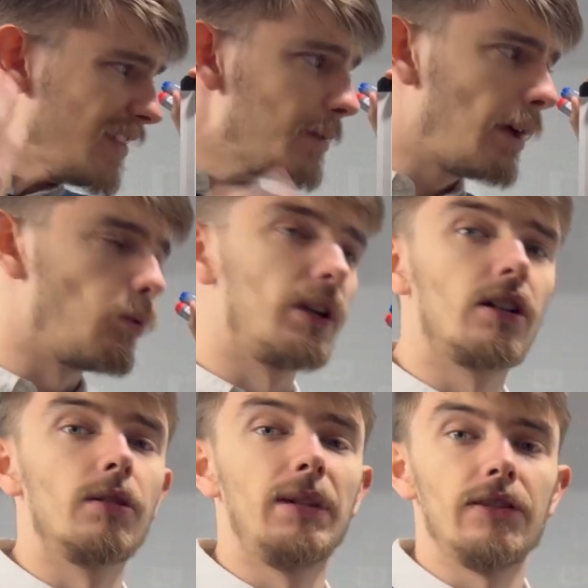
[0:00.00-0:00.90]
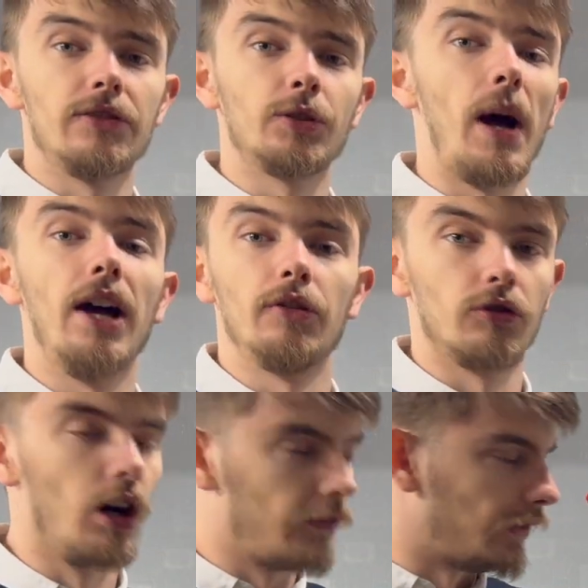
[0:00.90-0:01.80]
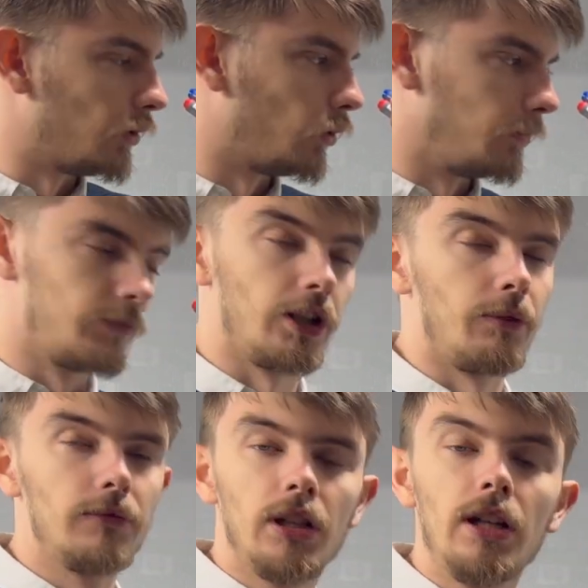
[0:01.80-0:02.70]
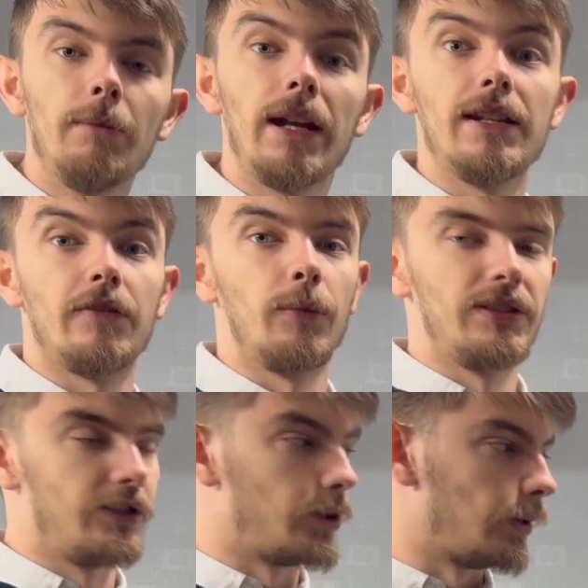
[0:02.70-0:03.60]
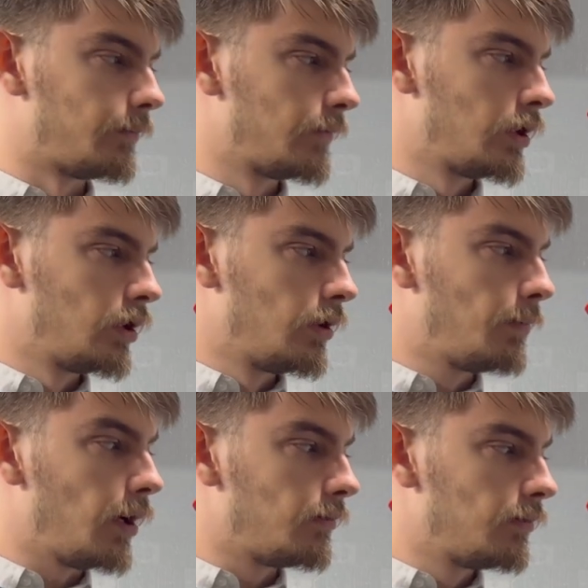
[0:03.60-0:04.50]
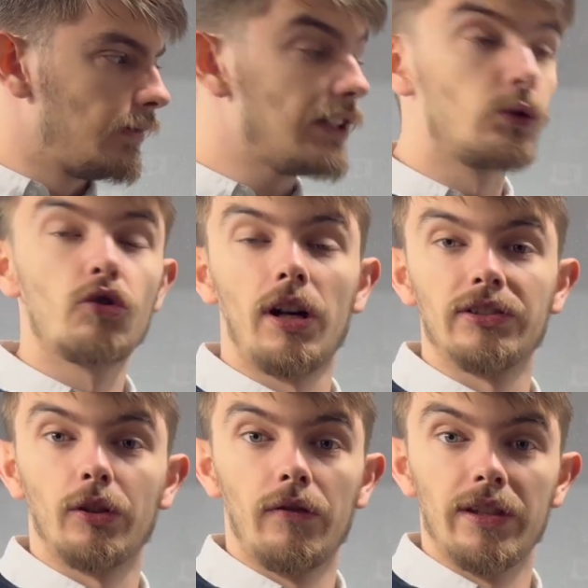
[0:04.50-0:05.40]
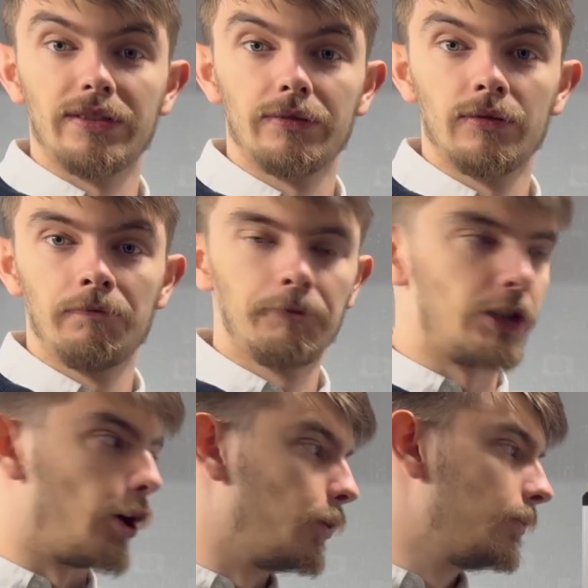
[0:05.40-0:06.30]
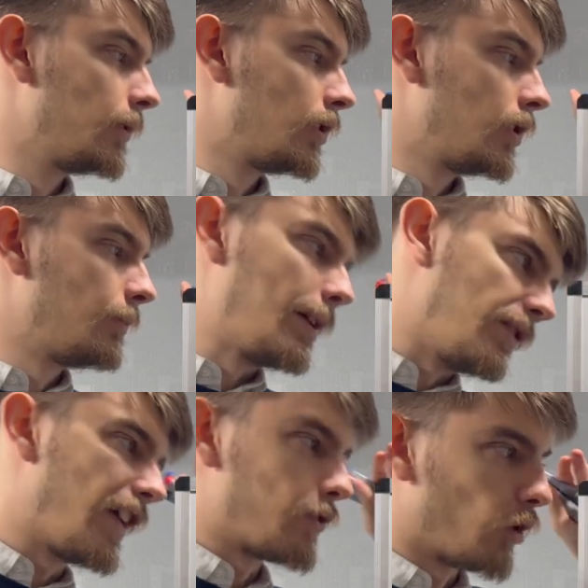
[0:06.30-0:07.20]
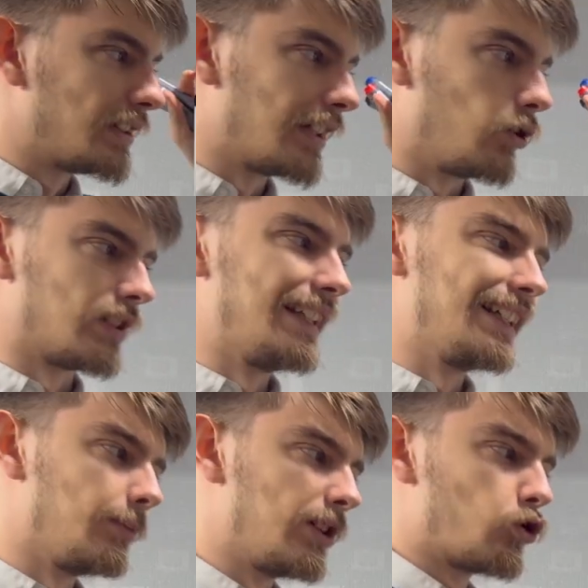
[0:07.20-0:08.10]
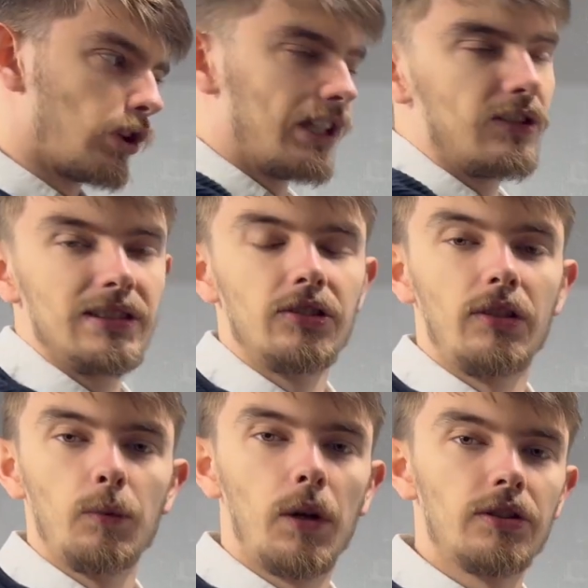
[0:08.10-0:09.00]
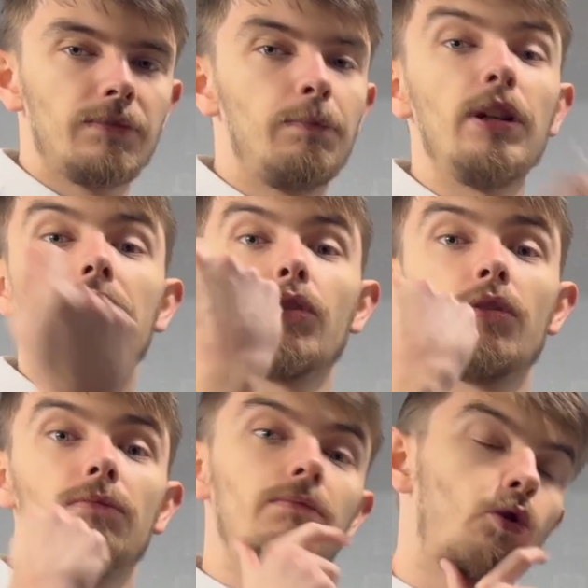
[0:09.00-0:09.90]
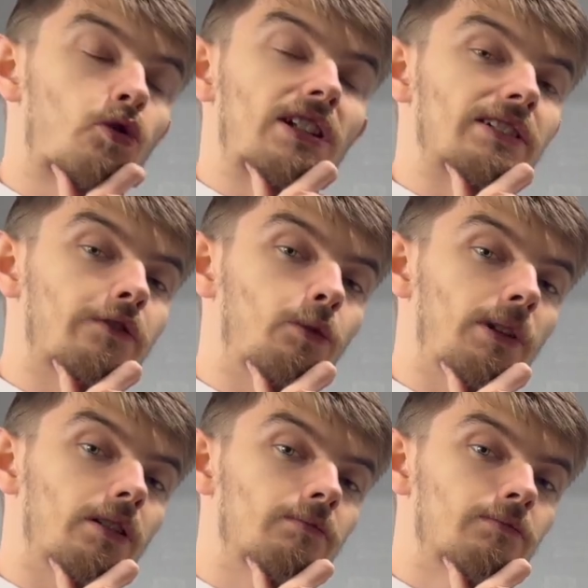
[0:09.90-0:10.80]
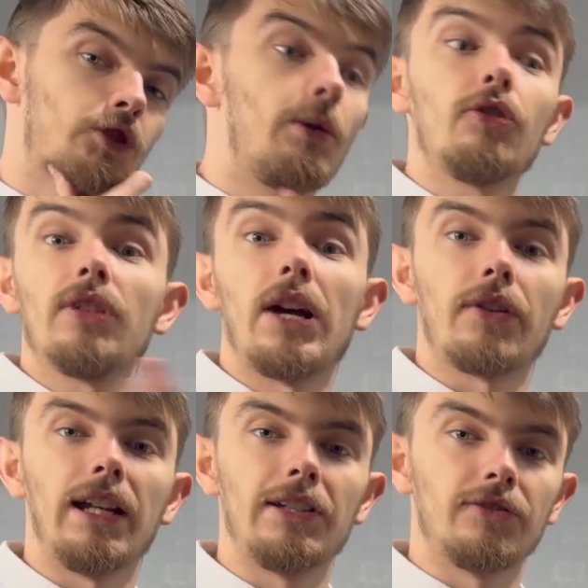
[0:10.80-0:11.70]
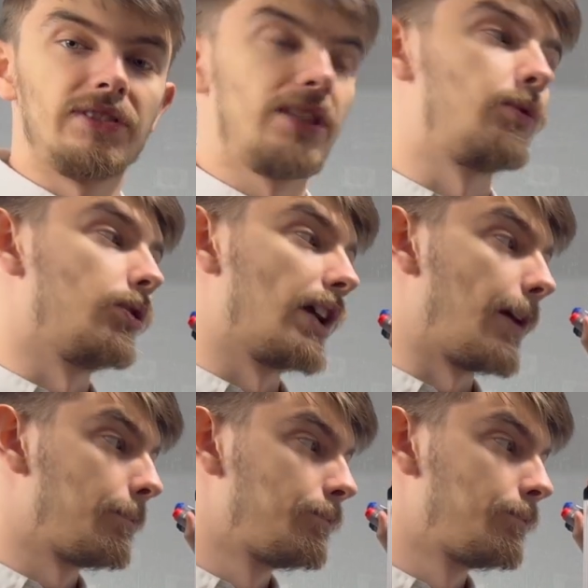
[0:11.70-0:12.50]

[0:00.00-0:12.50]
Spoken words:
Maybe we could complete the square and graph it, or, many different ways to do it. But let's all try and solve this. So, maybe factorizing it looks a little bit tricky because there's only ones. Put it in the quadratic formula. Do it on your calculator and see what you get.